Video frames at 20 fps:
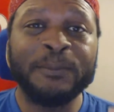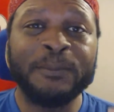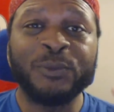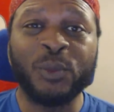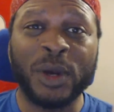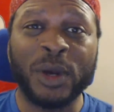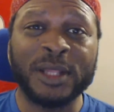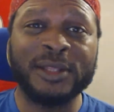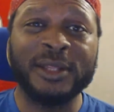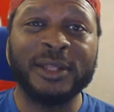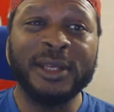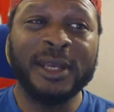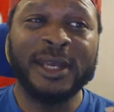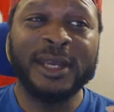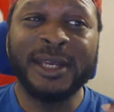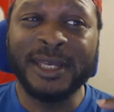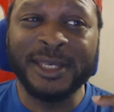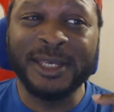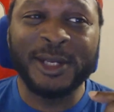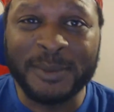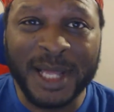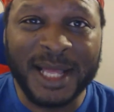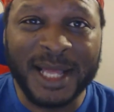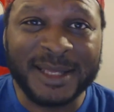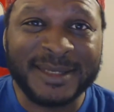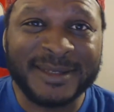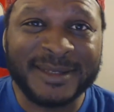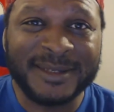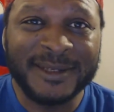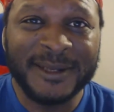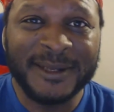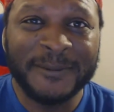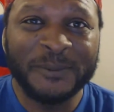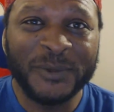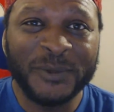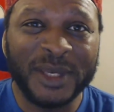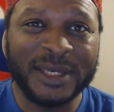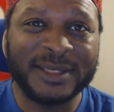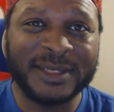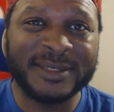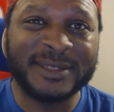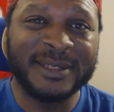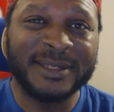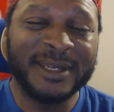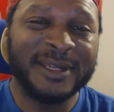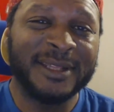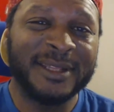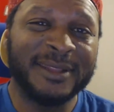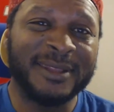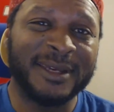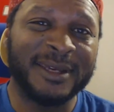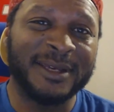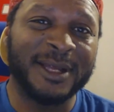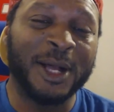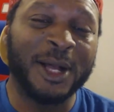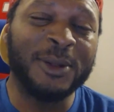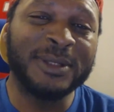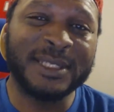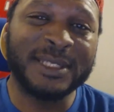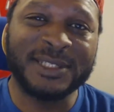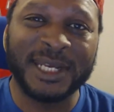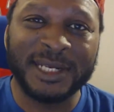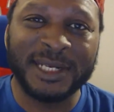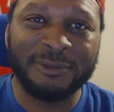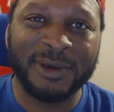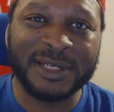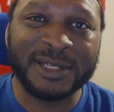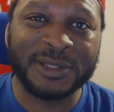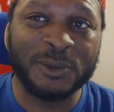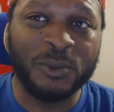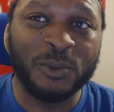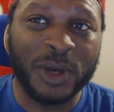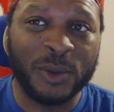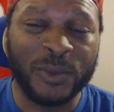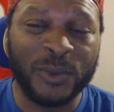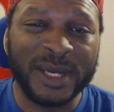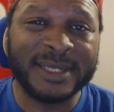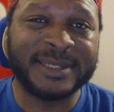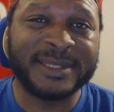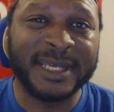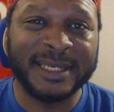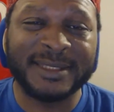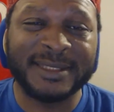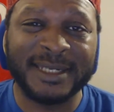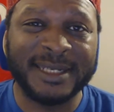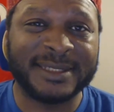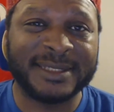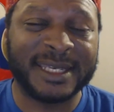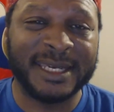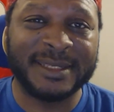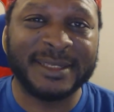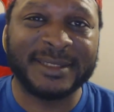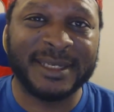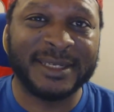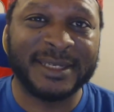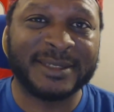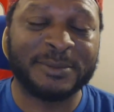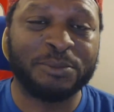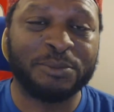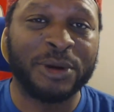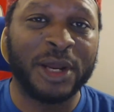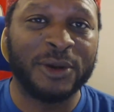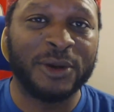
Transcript: What from us as the older generation, what we're saying to these kids is,